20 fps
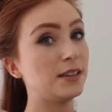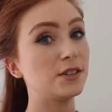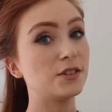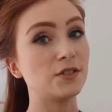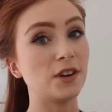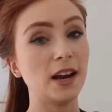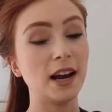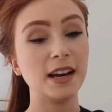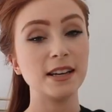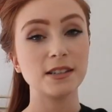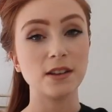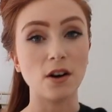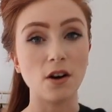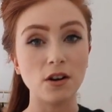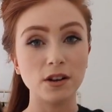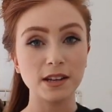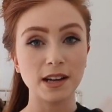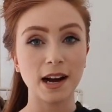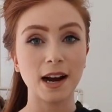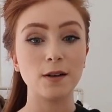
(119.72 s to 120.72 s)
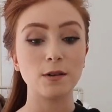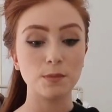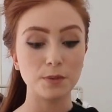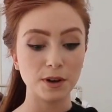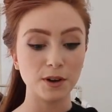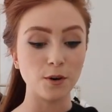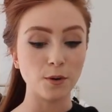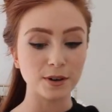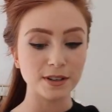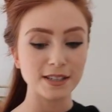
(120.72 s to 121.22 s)
straight, all the hair will be
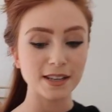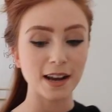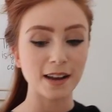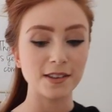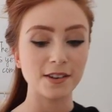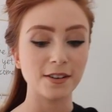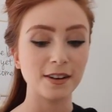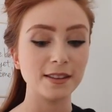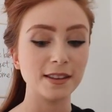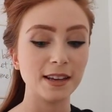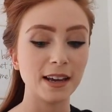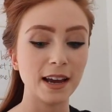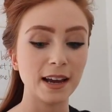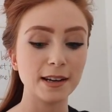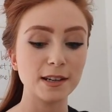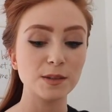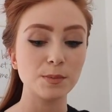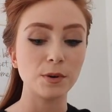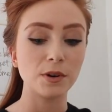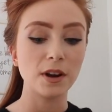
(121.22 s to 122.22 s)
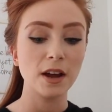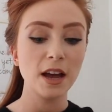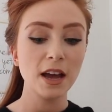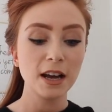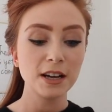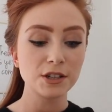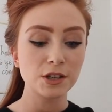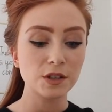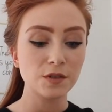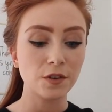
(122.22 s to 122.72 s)
going together in the end, but
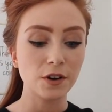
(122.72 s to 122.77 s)
just